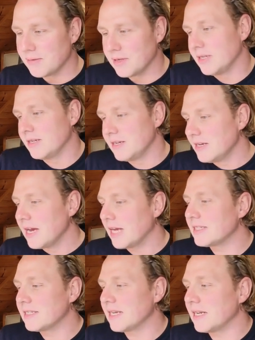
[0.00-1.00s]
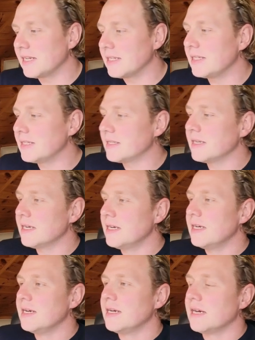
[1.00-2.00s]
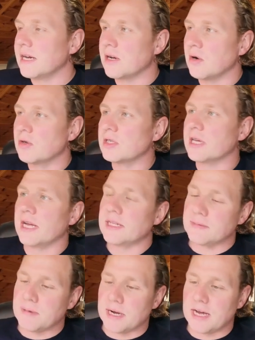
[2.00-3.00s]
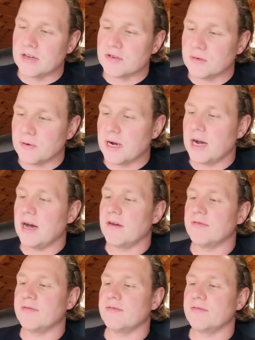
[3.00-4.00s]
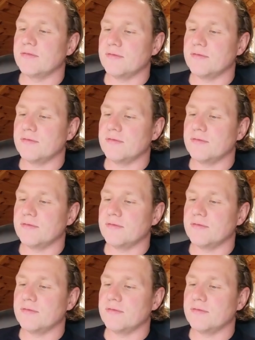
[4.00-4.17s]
I mean, as I said, it is it goes against my natural where I have